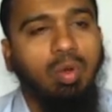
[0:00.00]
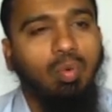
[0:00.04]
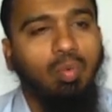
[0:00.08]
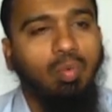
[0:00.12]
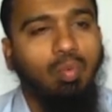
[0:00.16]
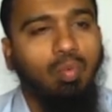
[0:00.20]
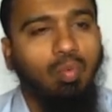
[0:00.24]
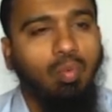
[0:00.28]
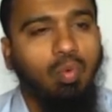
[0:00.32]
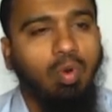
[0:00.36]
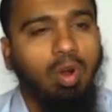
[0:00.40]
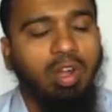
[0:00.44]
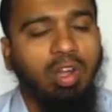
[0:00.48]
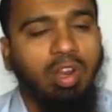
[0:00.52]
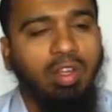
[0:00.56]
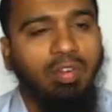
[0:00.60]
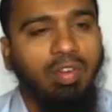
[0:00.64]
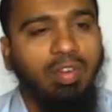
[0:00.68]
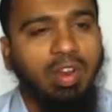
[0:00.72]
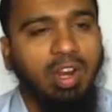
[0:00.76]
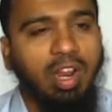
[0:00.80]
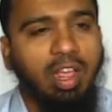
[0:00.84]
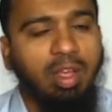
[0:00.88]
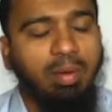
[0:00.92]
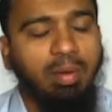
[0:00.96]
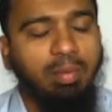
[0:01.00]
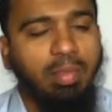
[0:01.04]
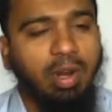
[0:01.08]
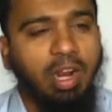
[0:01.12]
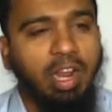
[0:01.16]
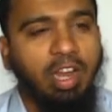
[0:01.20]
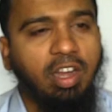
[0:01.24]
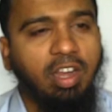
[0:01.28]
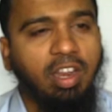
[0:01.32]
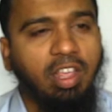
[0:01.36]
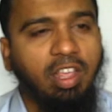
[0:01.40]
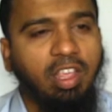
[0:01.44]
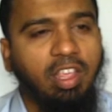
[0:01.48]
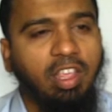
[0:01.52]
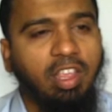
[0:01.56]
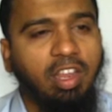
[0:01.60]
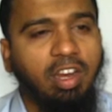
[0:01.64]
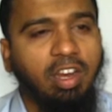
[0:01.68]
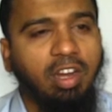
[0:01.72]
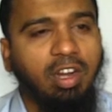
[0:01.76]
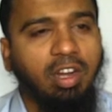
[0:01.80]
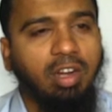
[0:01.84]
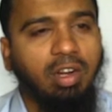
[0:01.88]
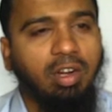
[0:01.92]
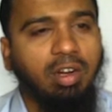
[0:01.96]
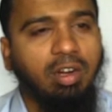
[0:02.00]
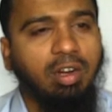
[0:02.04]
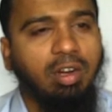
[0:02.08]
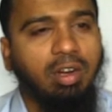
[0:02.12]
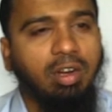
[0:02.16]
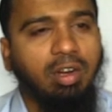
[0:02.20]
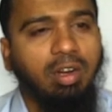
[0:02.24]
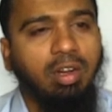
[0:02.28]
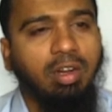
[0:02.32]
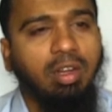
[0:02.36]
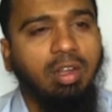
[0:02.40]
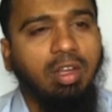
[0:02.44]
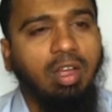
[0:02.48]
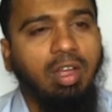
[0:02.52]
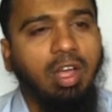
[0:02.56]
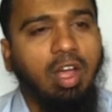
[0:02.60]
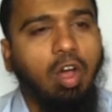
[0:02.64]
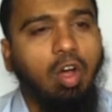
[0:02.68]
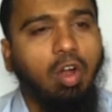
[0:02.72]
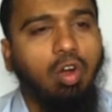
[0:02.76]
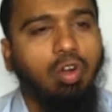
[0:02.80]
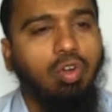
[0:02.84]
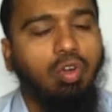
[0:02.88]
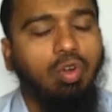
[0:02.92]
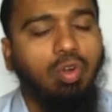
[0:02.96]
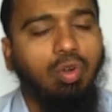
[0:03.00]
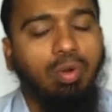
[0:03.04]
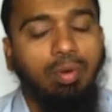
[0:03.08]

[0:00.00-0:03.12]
Whatever I am writing here, or